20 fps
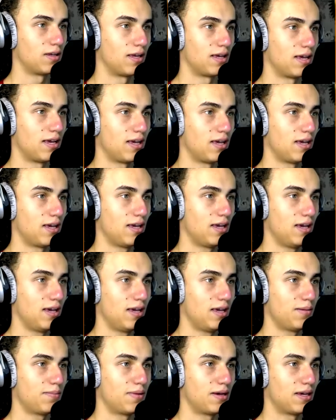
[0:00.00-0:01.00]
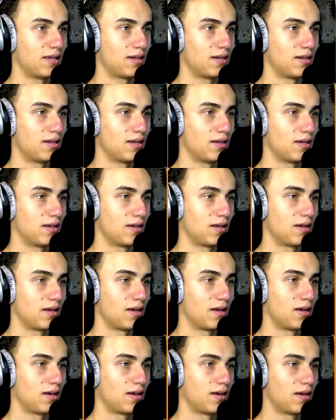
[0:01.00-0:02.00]
Hey, Ben is Ben. there.
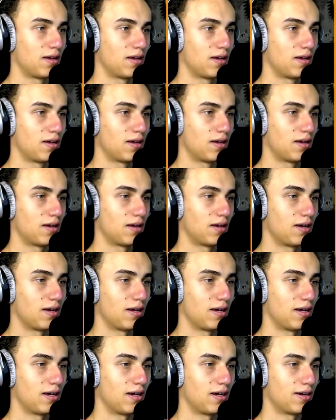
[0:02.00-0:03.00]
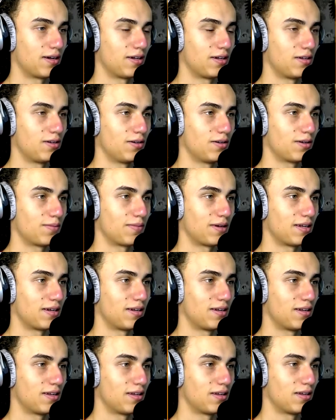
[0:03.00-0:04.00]
Hopefully he doesn't kill us straight away How and make doing, a short Ben?
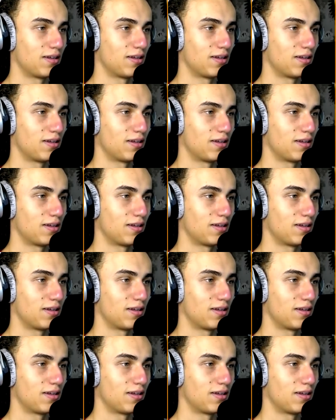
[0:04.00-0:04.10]
video.